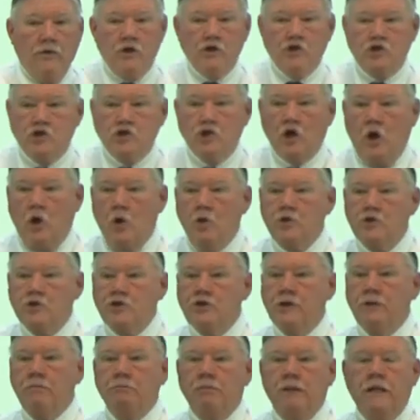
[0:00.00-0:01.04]
the
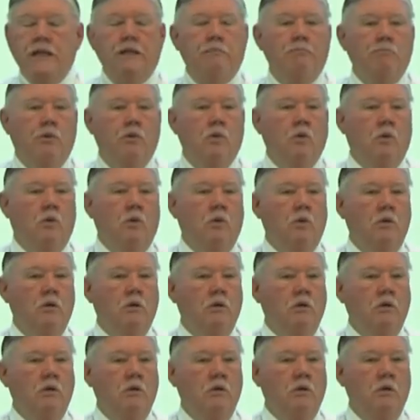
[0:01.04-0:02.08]
chosen people.
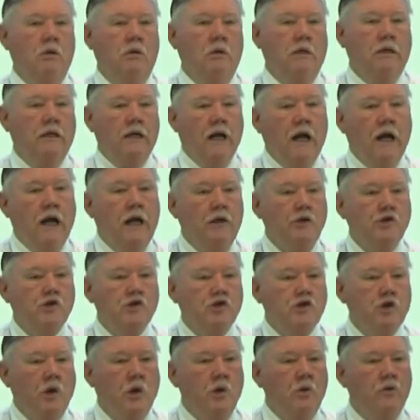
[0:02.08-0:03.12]
God
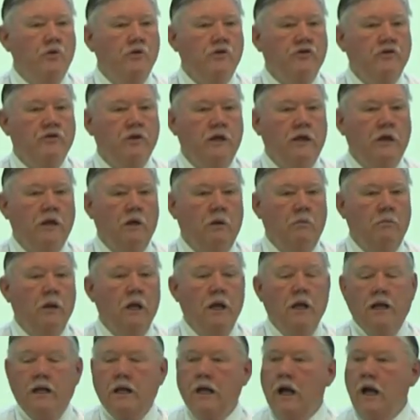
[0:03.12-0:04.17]
chose them.
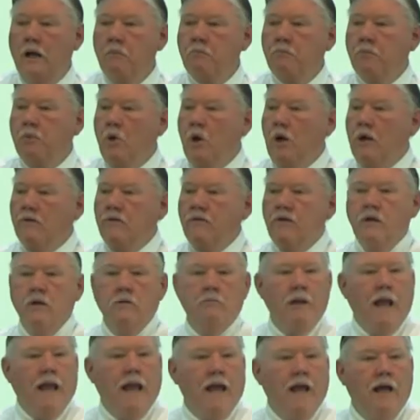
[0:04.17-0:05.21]
God brought
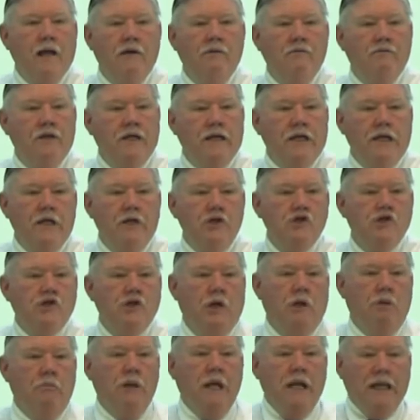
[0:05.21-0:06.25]
them out of
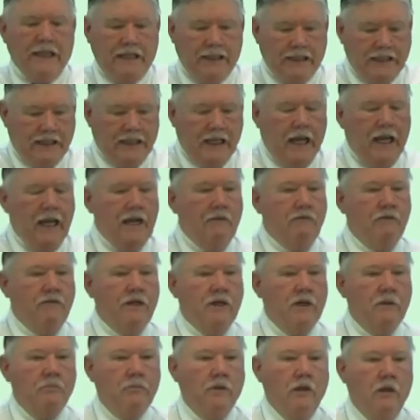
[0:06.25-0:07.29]
Egypt, gave
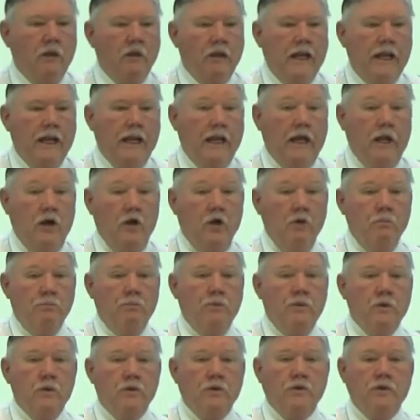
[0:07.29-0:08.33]
them the land,
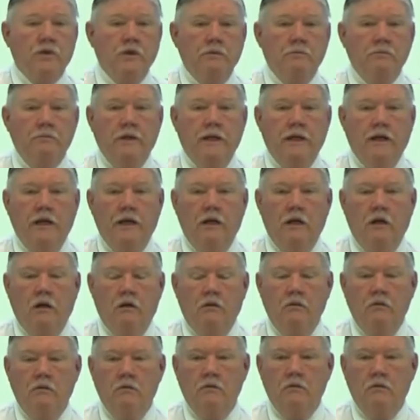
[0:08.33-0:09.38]
put them there.